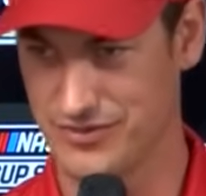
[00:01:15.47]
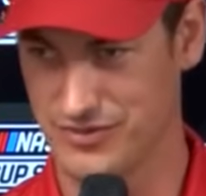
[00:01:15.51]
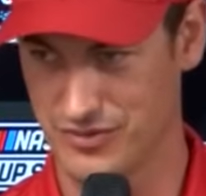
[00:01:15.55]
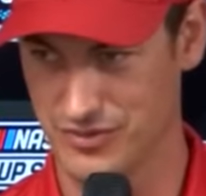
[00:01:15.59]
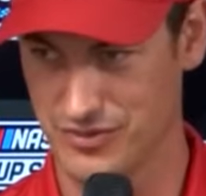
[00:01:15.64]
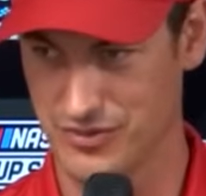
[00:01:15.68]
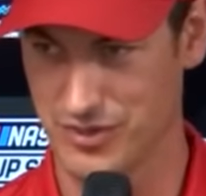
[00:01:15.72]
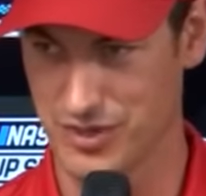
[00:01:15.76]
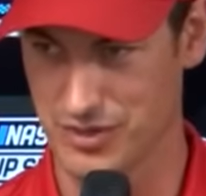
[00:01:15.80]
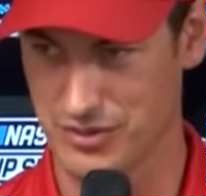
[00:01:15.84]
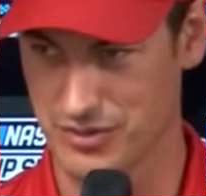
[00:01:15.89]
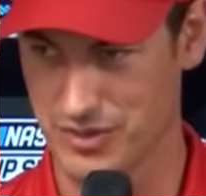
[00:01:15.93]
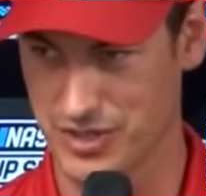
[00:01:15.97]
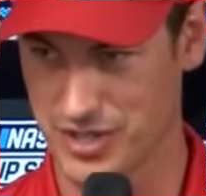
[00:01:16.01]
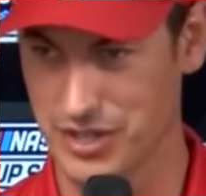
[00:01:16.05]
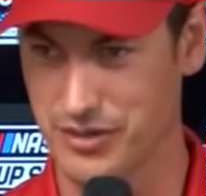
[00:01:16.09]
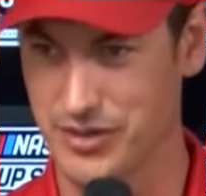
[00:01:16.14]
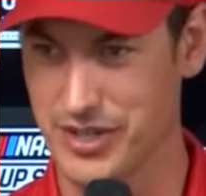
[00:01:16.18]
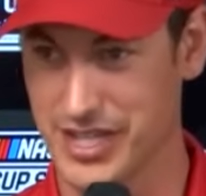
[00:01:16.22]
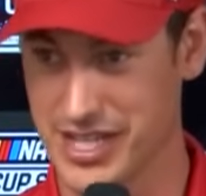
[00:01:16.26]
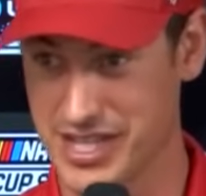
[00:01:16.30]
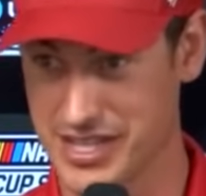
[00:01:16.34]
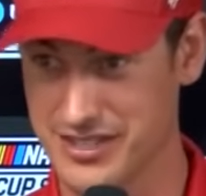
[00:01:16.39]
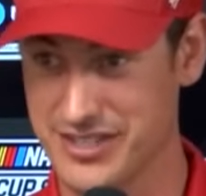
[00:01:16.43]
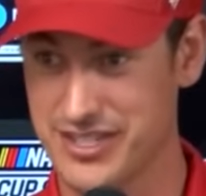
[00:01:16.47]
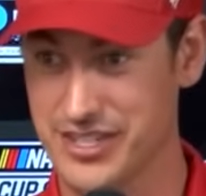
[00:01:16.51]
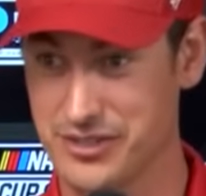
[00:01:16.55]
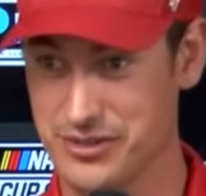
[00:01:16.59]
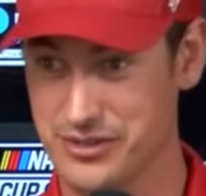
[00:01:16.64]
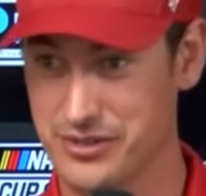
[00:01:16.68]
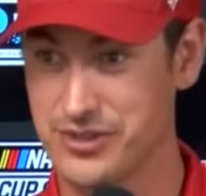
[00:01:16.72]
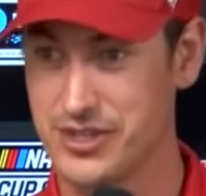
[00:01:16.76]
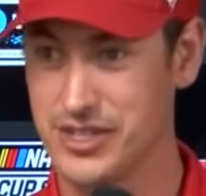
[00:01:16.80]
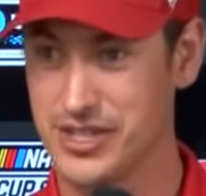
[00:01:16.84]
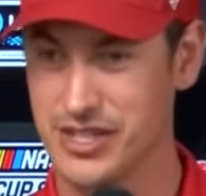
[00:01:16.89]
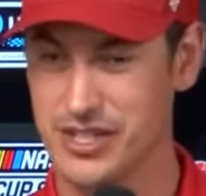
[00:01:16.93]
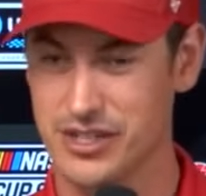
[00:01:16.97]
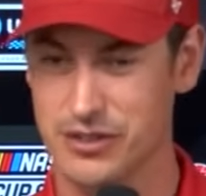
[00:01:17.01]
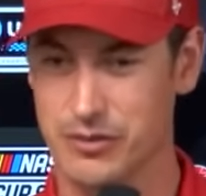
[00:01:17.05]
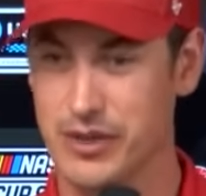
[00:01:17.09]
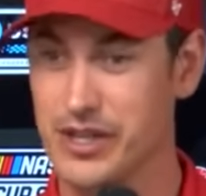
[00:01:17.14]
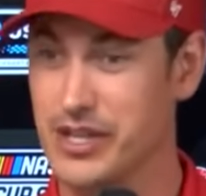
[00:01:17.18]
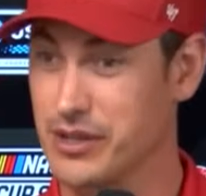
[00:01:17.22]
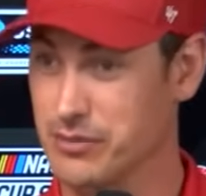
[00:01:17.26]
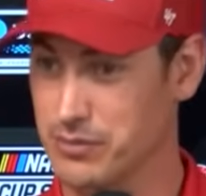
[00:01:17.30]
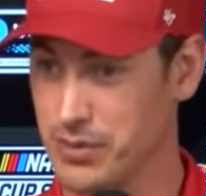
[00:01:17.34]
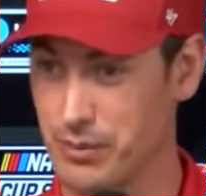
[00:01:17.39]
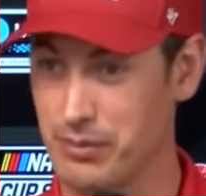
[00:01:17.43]
what we're going into, we
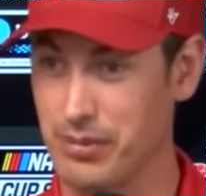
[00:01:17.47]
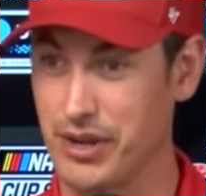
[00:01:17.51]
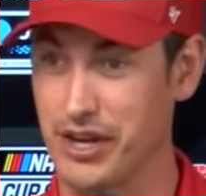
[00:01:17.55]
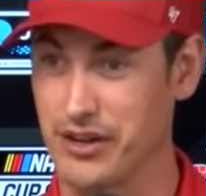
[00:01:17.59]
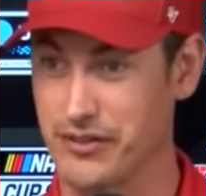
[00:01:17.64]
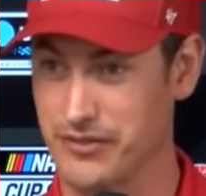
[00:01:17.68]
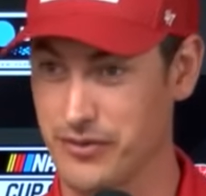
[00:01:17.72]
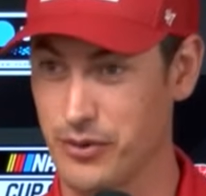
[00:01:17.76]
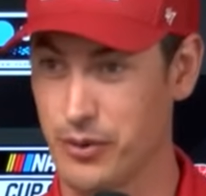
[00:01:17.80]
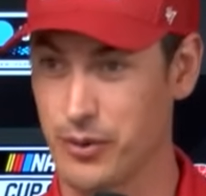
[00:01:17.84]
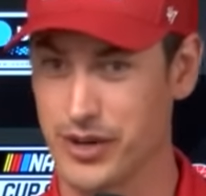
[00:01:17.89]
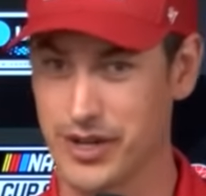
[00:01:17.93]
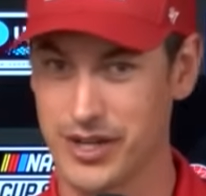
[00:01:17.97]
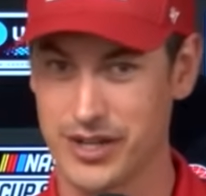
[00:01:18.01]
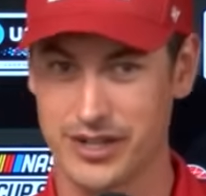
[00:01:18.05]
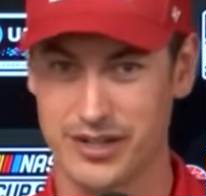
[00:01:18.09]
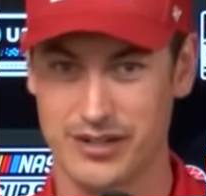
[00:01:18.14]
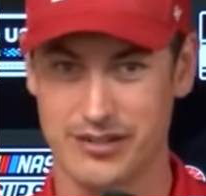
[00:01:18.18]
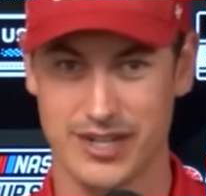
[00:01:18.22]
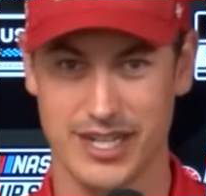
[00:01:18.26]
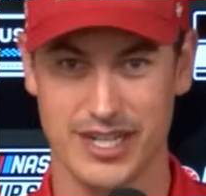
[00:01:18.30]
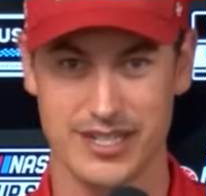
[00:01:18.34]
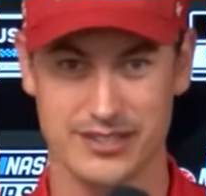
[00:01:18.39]
can prepare for it, right?